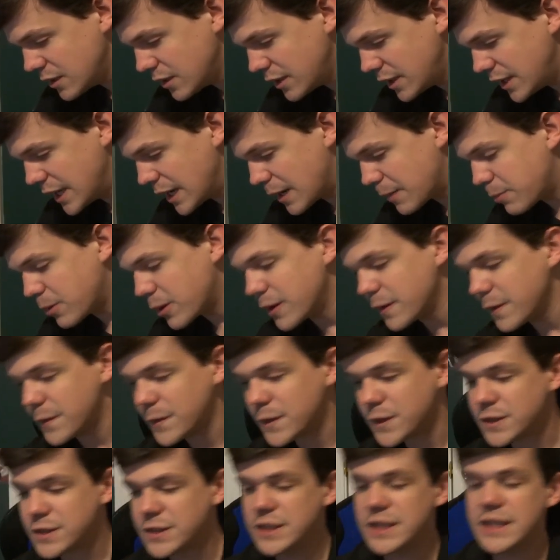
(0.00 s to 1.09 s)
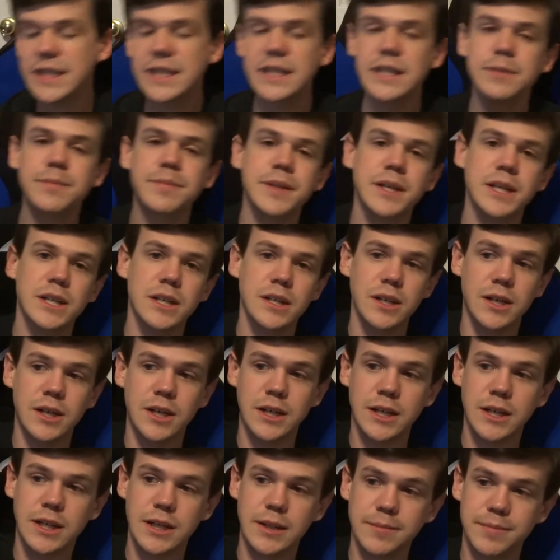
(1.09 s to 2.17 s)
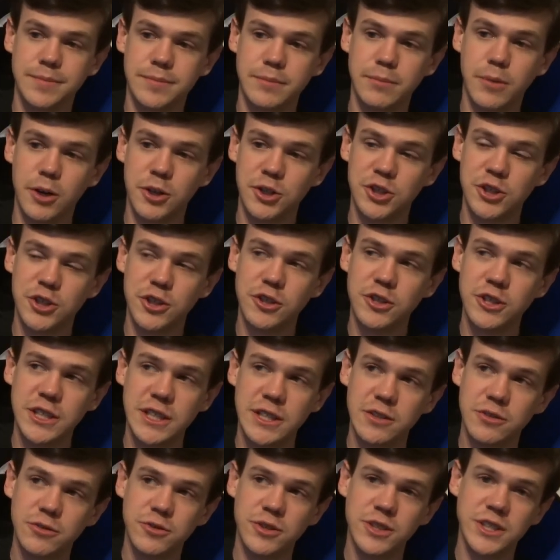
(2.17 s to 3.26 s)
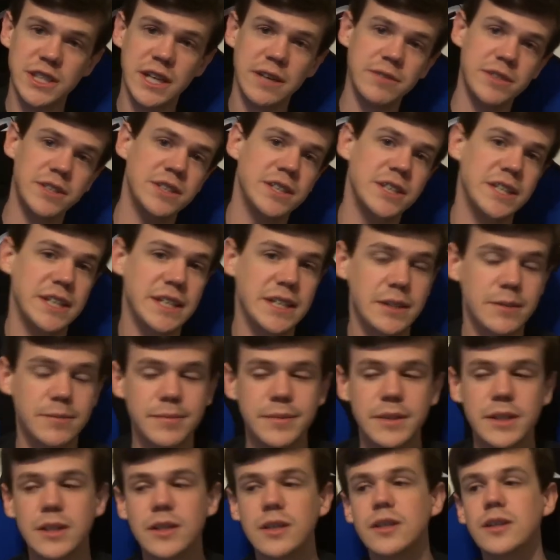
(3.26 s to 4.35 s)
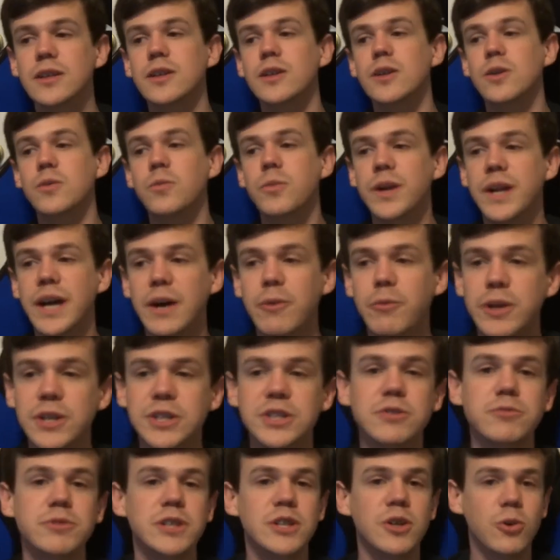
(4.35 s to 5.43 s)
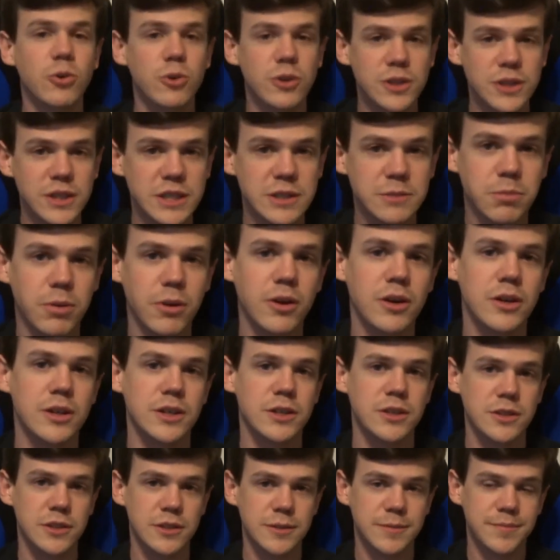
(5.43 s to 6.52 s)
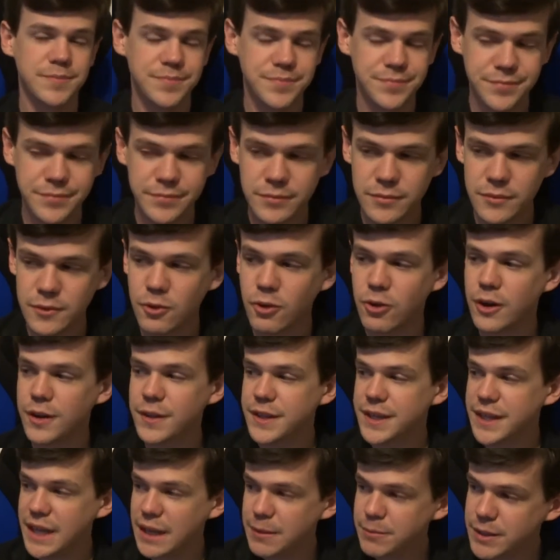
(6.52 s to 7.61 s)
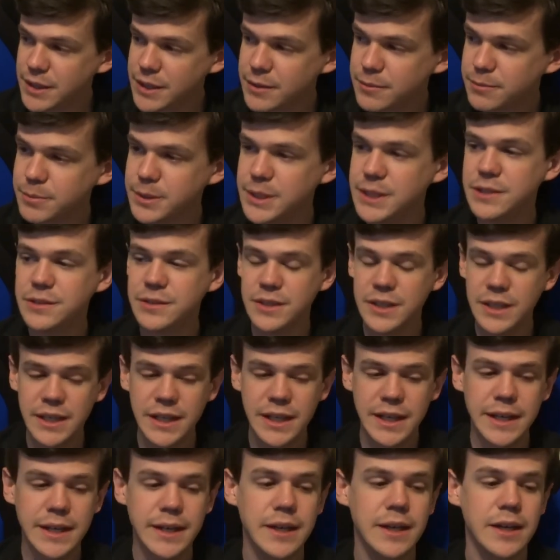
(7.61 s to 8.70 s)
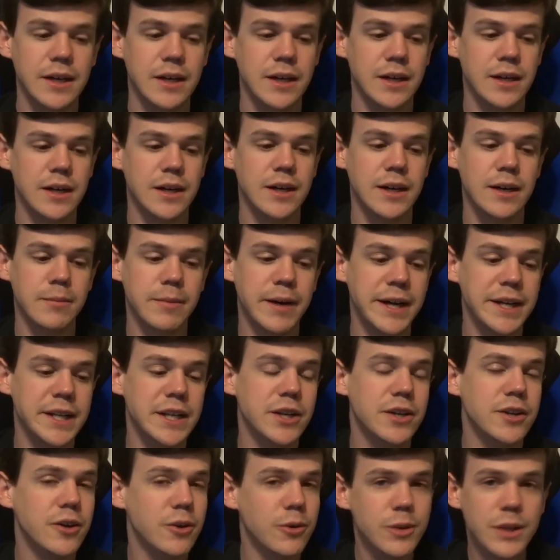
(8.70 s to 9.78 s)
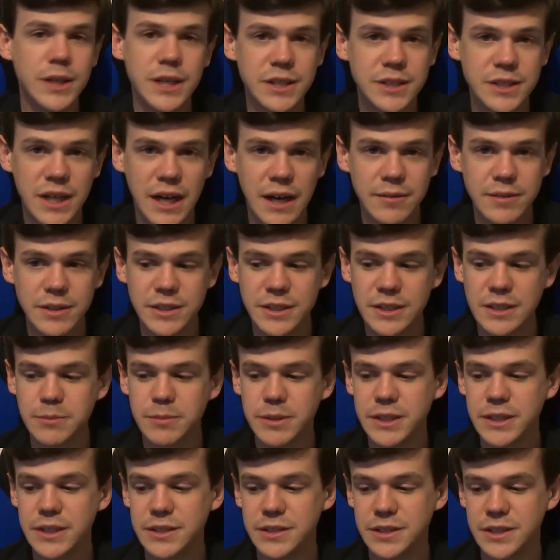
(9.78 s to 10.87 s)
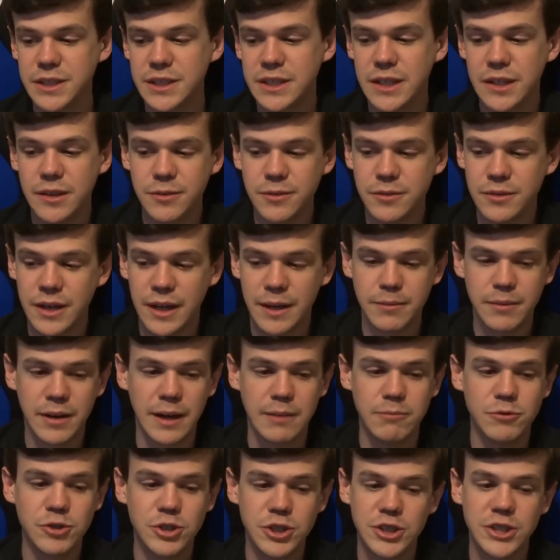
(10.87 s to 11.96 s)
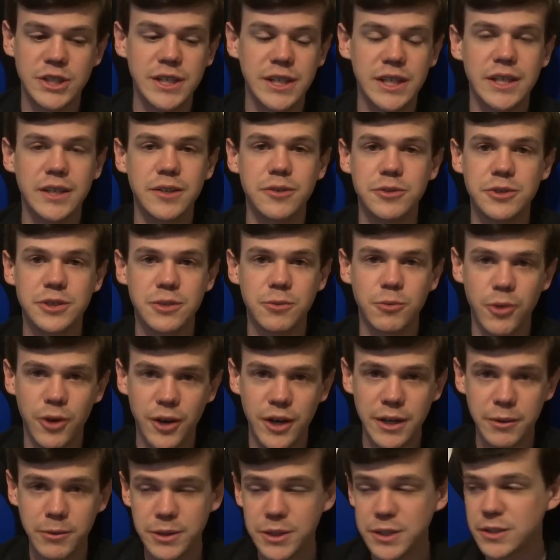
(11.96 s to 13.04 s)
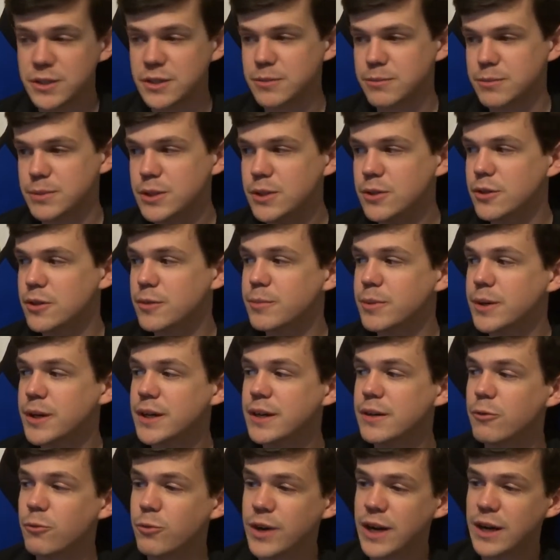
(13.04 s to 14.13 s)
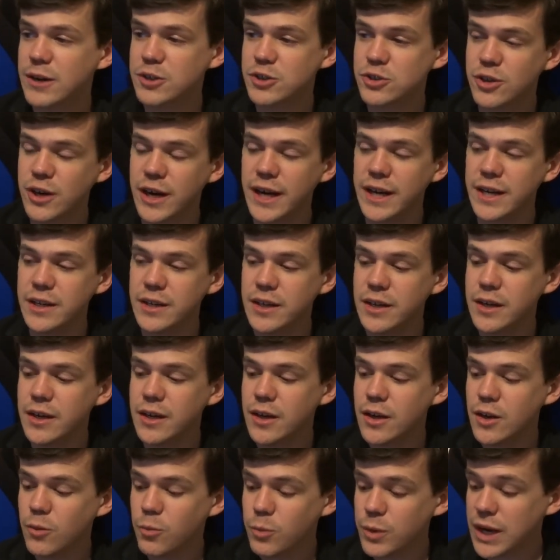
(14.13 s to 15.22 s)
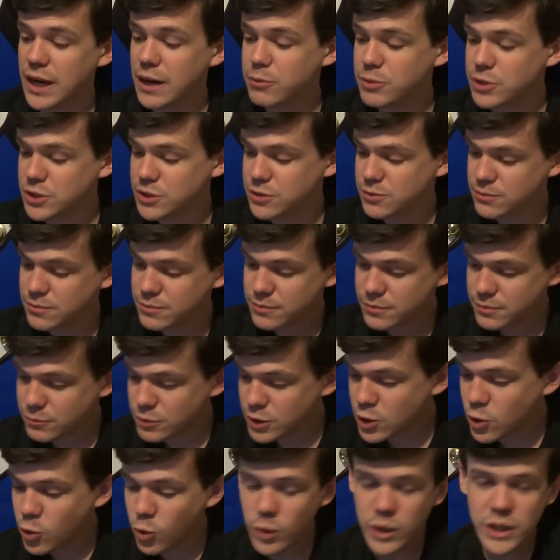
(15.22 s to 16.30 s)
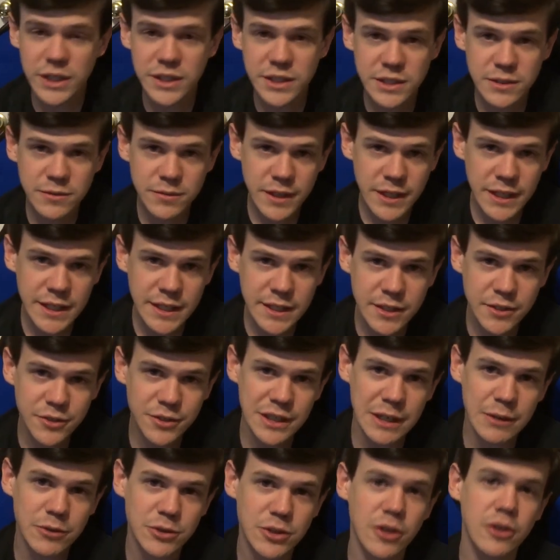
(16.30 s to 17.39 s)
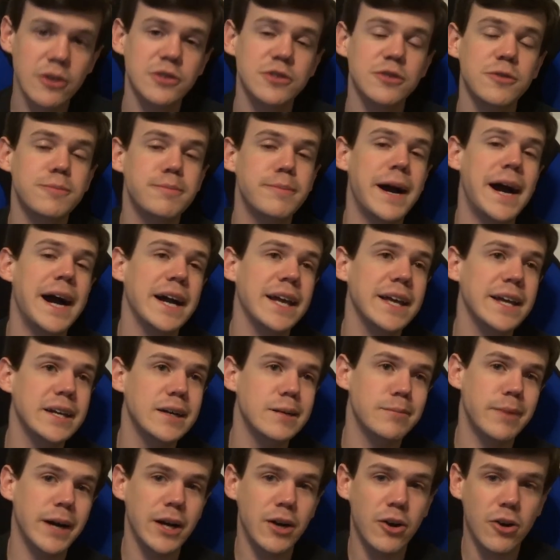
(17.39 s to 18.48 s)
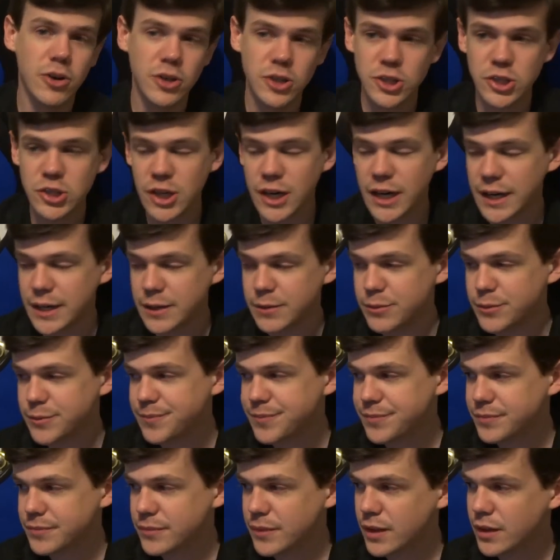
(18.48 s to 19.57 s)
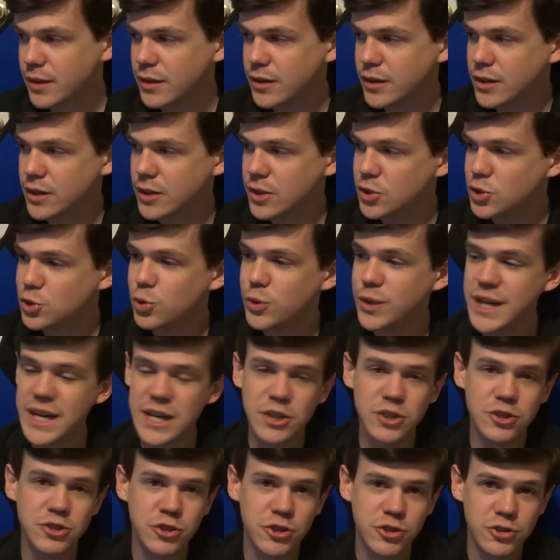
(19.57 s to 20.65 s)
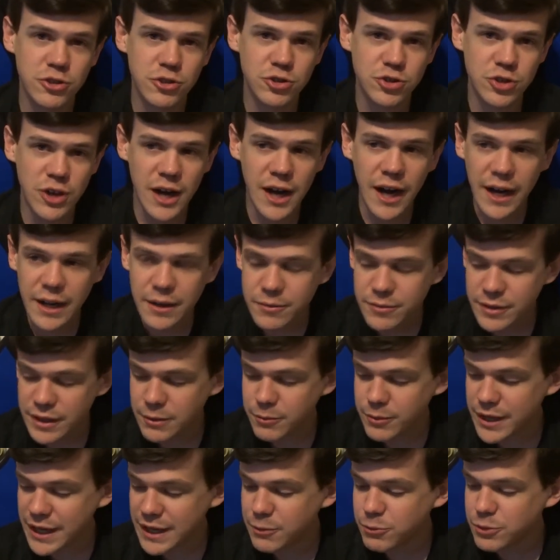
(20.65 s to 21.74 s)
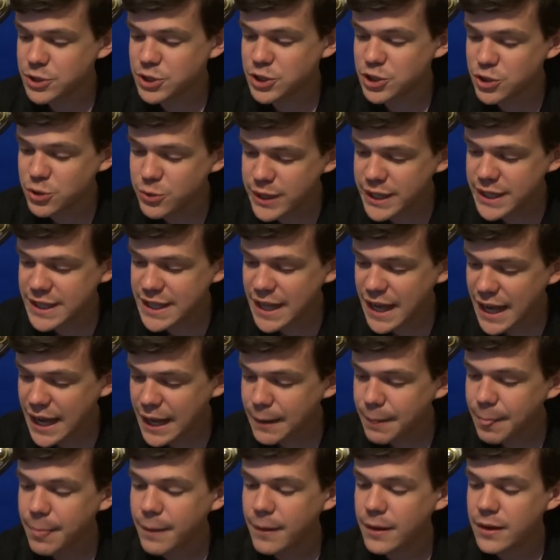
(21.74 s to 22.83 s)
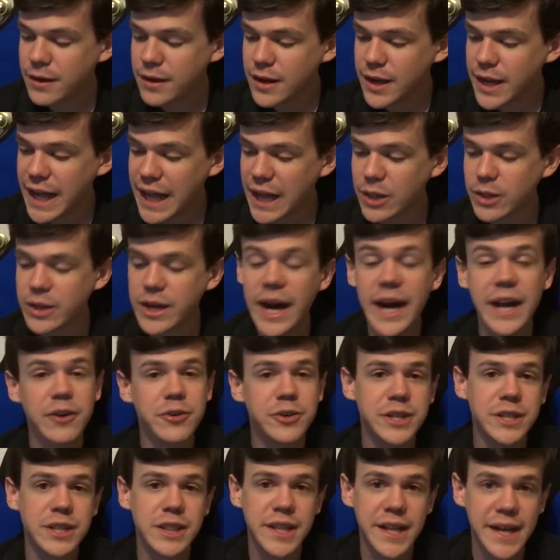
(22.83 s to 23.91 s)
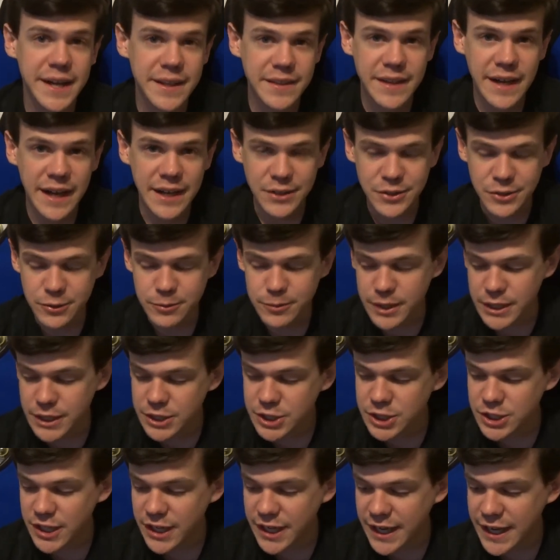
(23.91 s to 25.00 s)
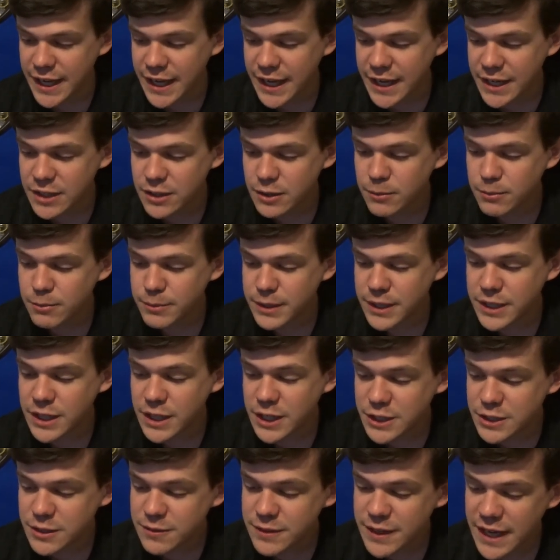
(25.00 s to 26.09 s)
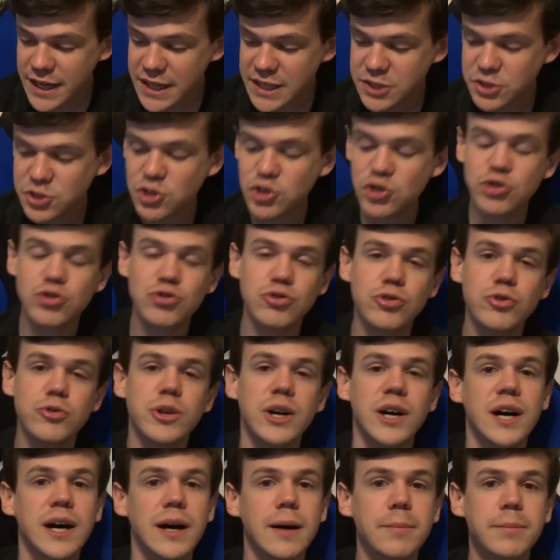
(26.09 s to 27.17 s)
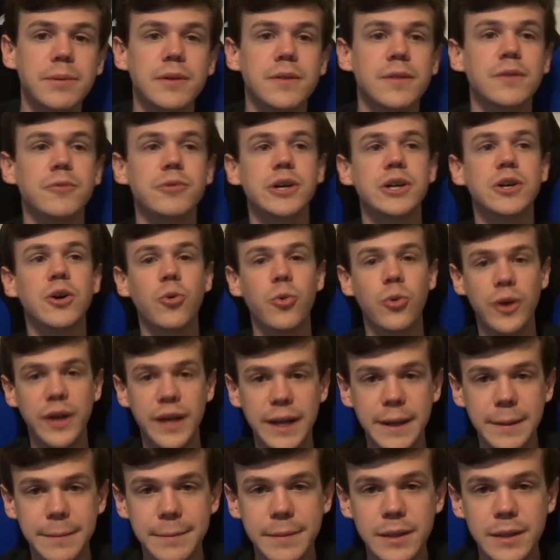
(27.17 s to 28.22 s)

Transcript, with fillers: Yeah, part 13 um, parts 13 through 17, when I went to record these parts on the gaming PC, um, I didn't know this obviously because you know I'm, I'm just getting used to working with this computer. But when I tried, when I was recording these videos, I was also backing up my hard drive to an external drive. And when I was doing that, Elgato didn't like that too much. And because of that, it screwed up the recording